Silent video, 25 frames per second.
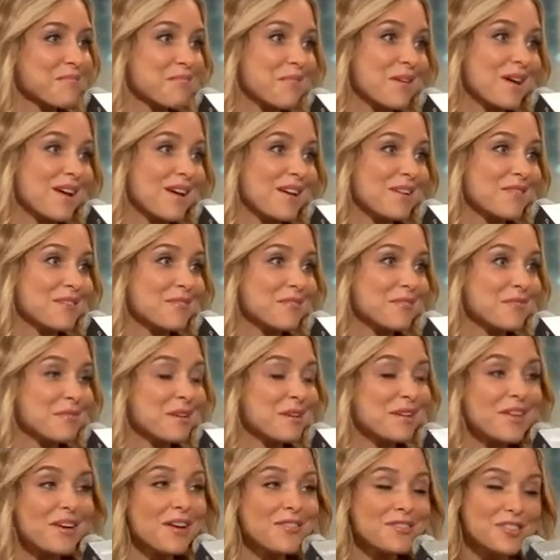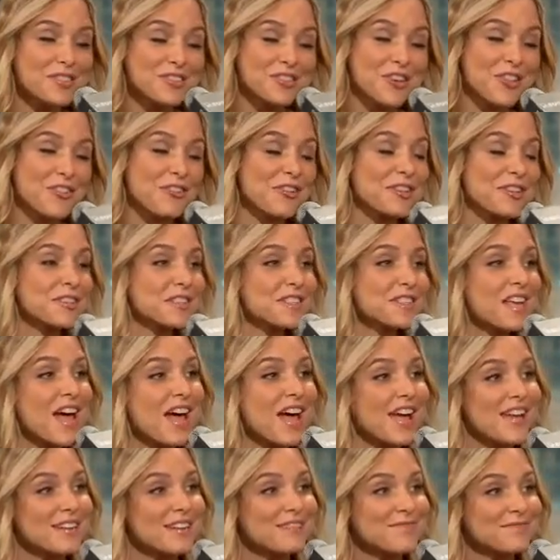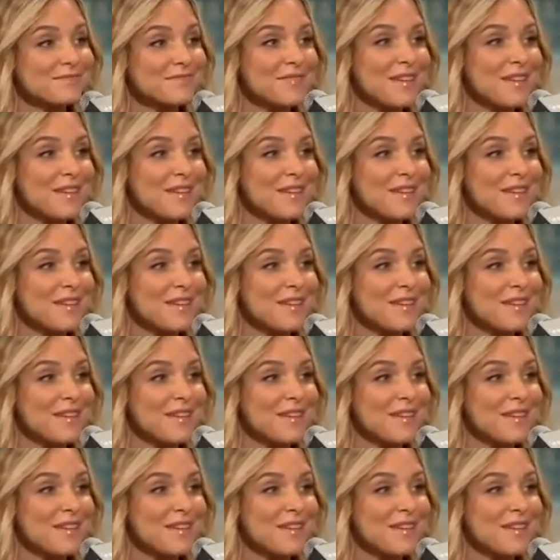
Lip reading: but we loved each other on set,